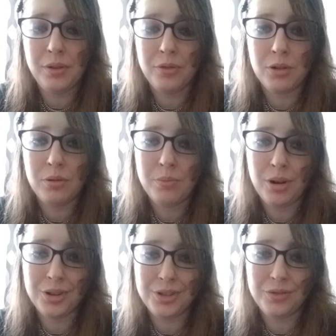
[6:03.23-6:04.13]
for
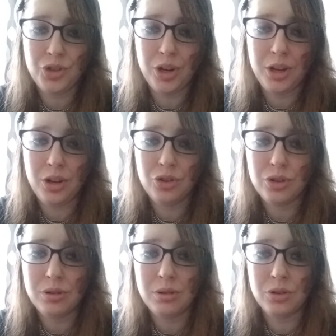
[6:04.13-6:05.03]
positive change.
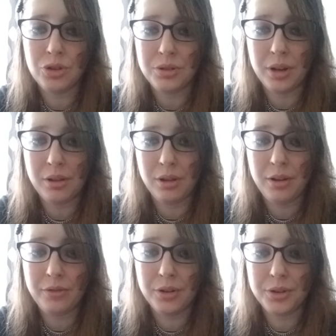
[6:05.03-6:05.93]
And just like
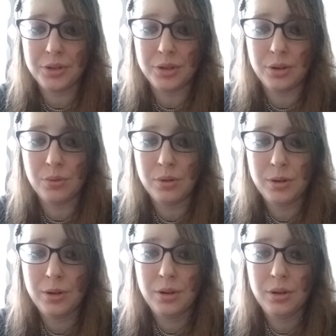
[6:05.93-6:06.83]
life does too.
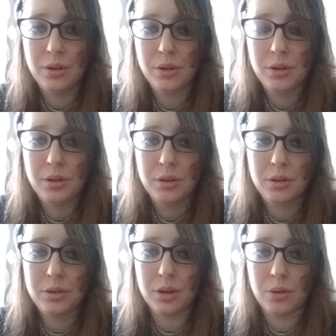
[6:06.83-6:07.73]

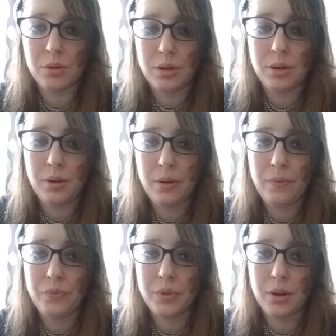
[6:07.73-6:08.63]
So,
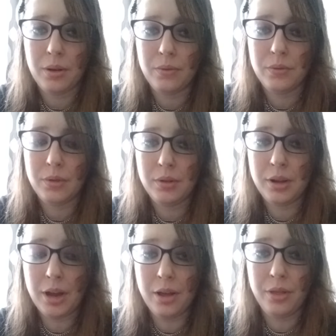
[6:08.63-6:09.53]

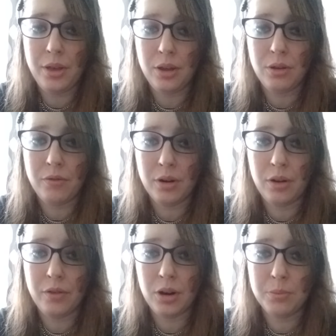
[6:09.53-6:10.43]
again, thank you very,
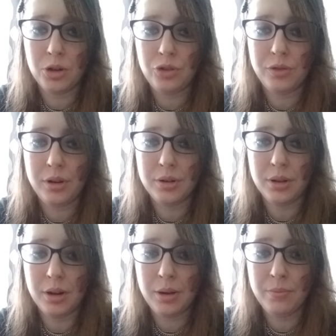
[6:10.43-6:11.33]
very much for your
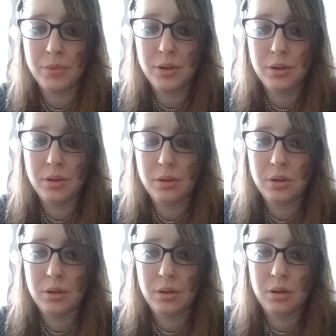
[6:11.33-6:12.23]
time.
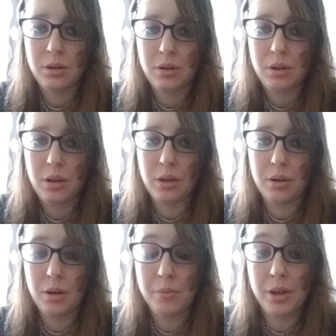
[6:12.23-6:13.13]

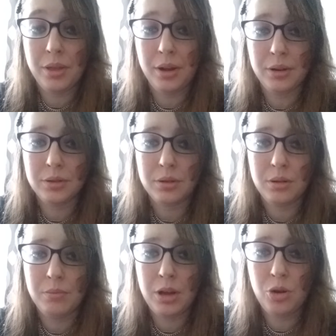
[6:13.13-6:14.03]
And may things,
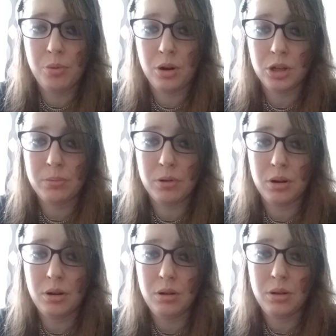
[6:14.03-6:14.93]
may you
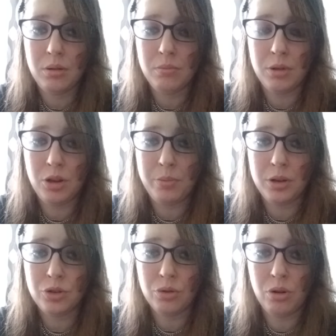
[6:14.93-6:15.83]
prosper. May you be
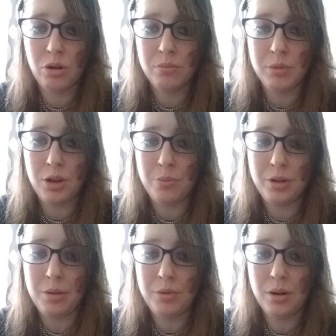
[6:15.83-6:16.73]
strong. May you
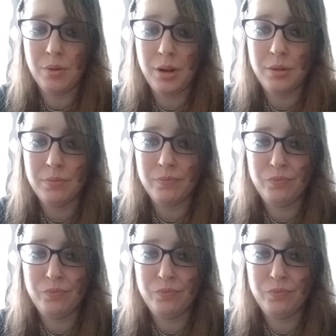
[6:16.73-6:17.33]
keep going